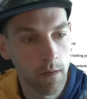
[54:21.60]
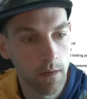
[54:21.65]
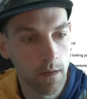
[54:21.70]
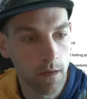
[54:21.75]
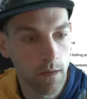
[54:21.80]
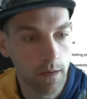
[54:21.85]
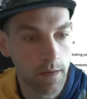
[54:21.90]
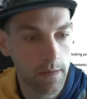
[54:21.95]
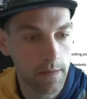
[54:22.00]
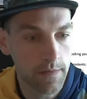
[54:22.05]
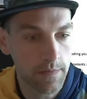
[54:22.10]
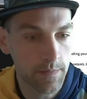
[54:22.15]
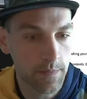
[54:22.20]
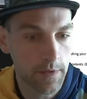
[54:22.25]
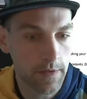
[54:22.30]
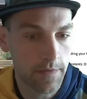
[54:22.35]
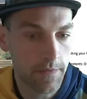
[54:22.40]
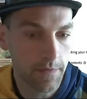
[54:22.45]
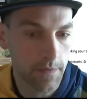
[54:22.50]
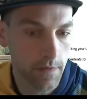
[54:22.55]
All right, let's
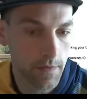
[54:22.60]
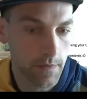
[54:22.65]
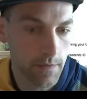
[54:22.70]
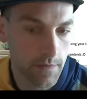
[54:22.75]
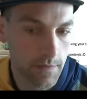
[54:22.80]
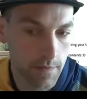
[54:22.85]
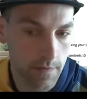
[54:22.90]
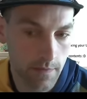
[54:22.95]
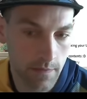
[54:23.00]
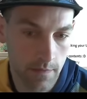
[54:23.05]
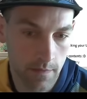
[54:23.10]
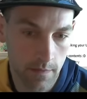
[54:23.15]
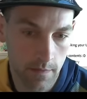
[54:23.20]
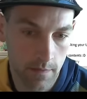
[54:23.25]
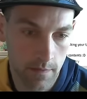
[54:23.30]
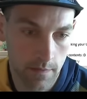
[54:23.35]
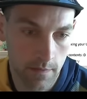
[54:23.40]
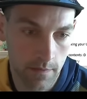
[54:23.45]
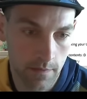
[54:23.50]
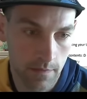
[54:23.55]
play first.
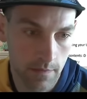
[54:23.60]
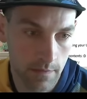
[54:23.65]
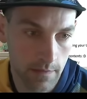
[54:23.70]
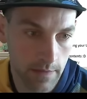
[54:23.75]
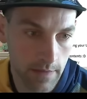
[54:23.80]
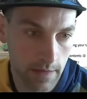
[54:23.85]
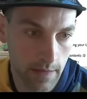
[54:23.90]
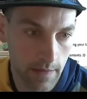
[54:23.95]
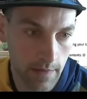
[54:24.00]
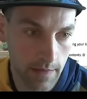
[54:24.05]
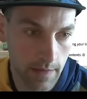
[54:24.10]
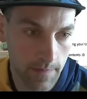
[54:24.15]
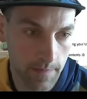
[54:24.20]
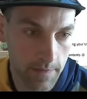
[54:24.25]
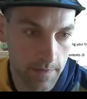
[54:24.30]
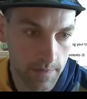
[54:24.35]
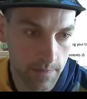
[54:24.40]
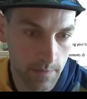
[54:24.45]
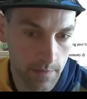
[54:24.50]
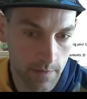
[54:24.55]
Can't keep
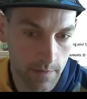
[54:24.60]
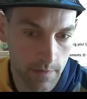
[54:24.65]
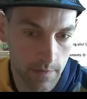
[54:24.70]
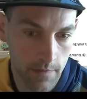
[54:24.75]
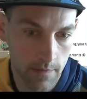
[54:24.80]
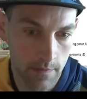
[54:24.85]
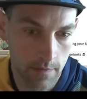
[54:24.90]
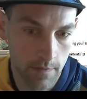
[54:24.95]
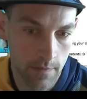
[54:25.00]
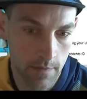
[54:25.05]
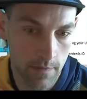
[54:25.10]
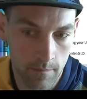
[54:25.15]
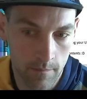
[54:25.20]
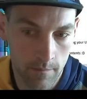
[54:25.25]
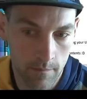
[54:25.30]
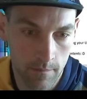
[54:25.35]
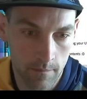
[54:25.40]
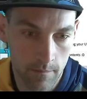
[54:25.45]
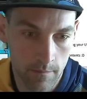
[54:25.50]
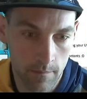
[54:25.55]
this one.
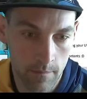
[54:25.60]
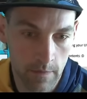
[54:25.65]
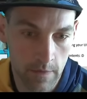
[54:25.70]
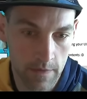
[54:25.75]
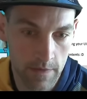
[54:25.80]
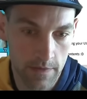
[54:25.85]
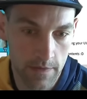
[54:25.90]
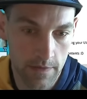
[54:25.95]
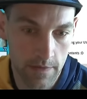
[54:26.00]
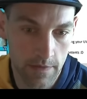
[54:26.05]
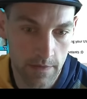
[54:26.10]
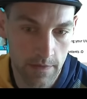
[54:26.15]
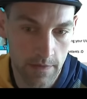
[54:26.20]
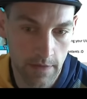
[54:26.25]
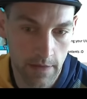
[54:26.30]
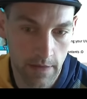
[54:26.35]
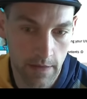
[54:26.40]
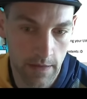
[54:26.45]
This is a sucky